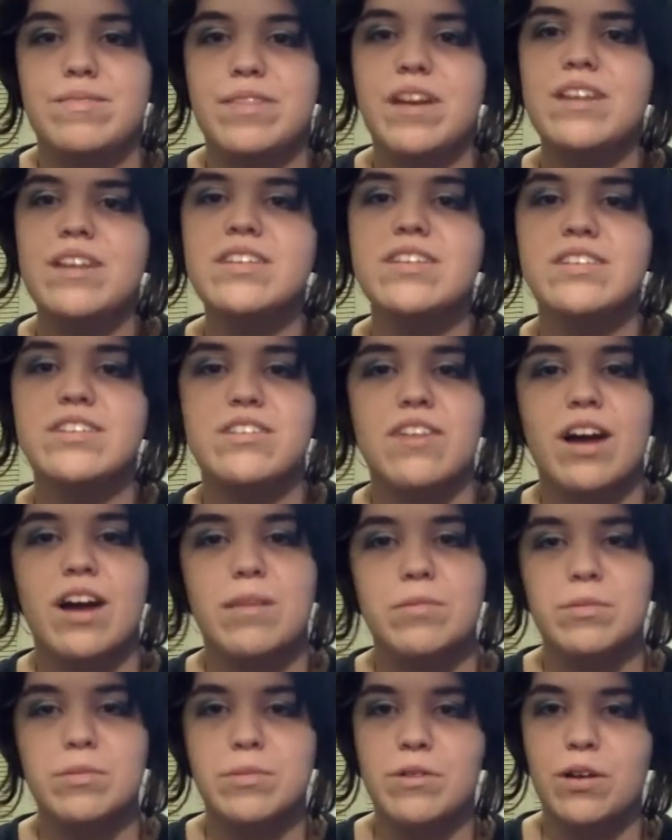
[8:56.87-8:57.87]

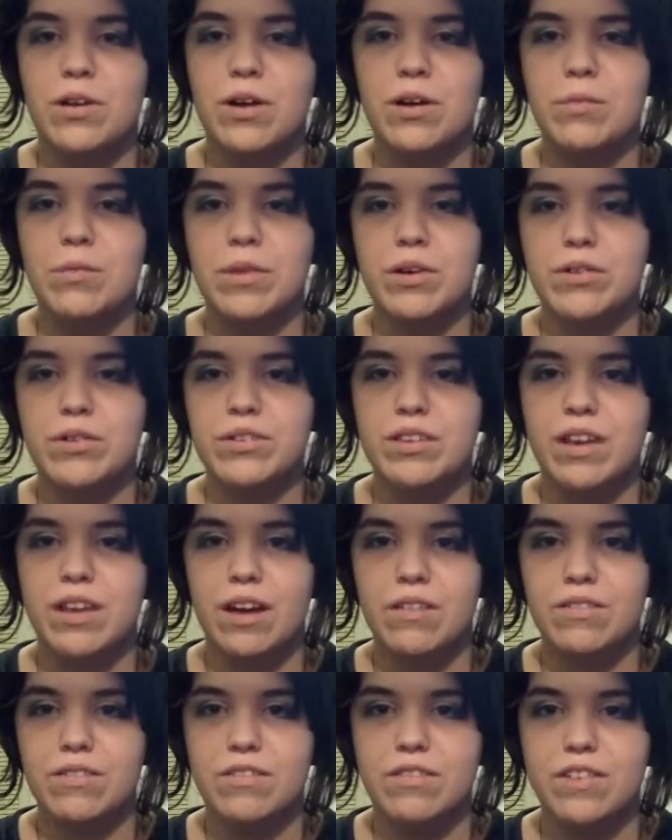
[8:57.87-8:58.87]
undescribable almost
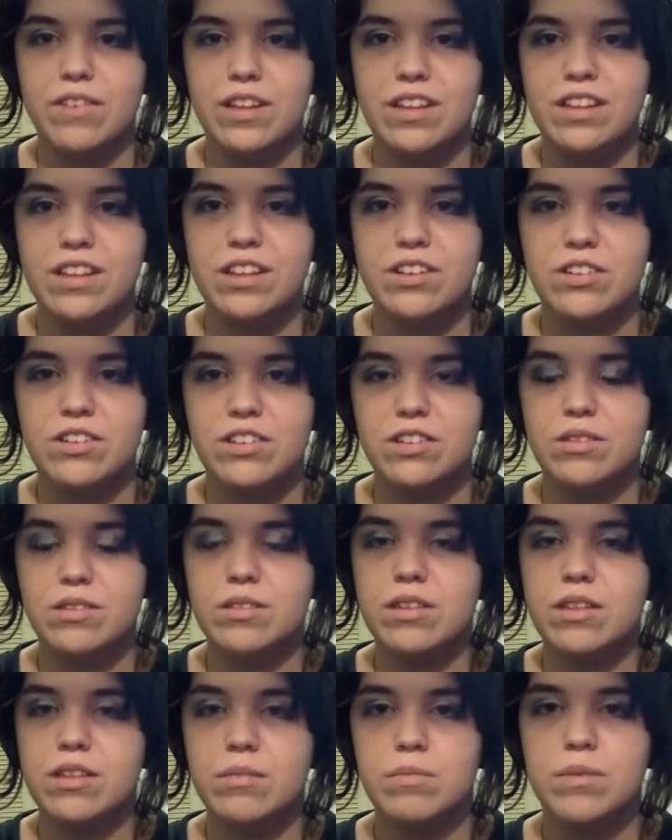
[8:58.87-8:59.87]
out in Finland. They're
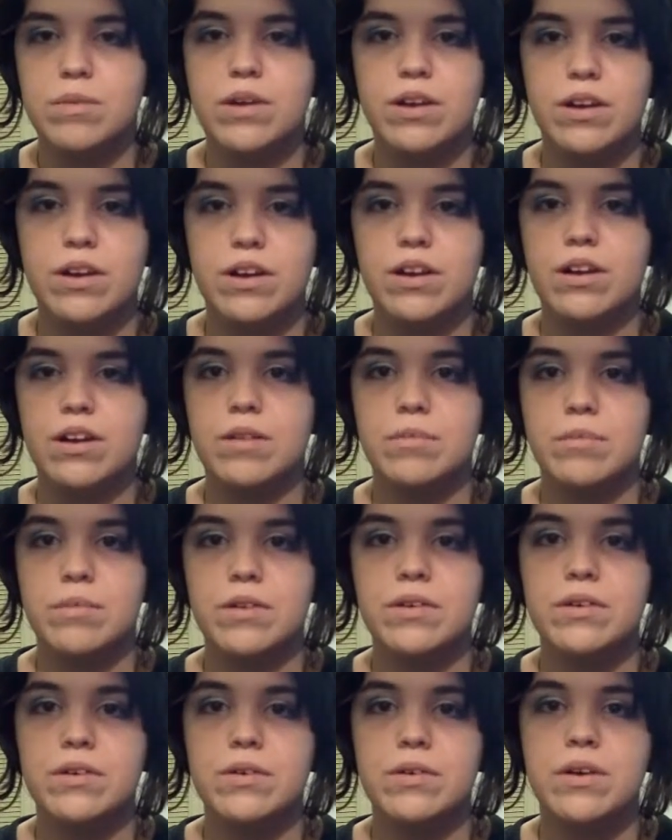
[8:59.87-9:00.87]
just pure and
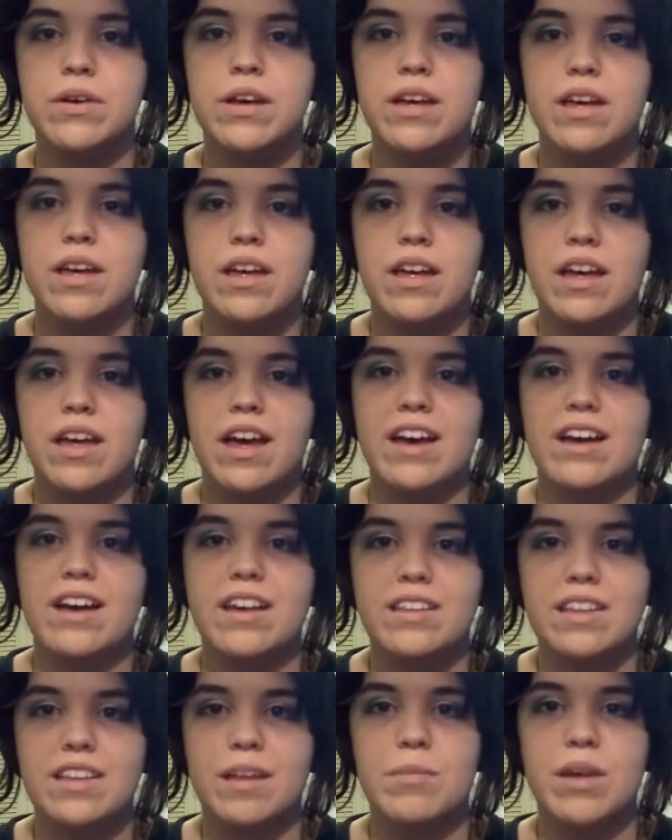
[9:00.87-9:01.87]
blue. I
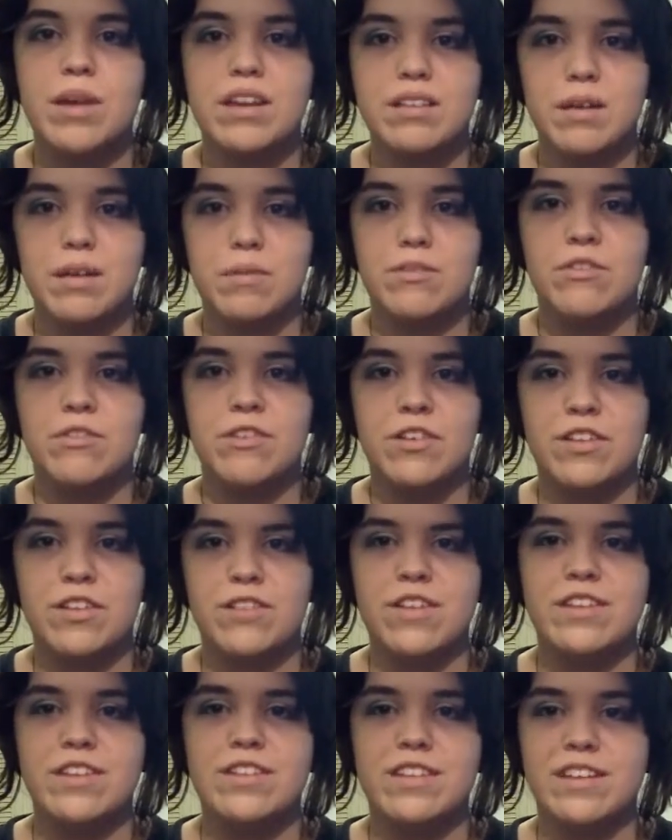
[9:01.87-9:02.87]
guess that makes up for the
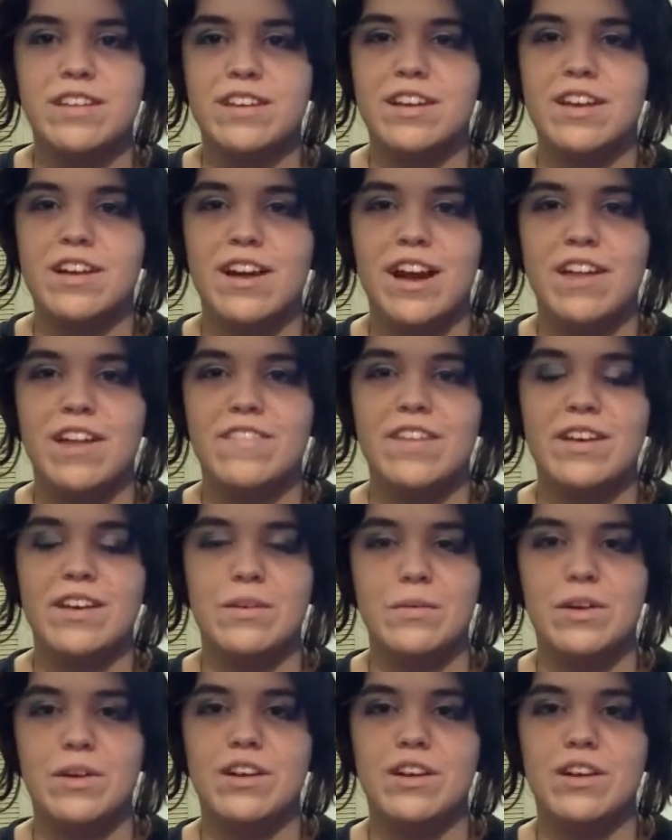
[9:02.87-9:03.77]
rest of the year having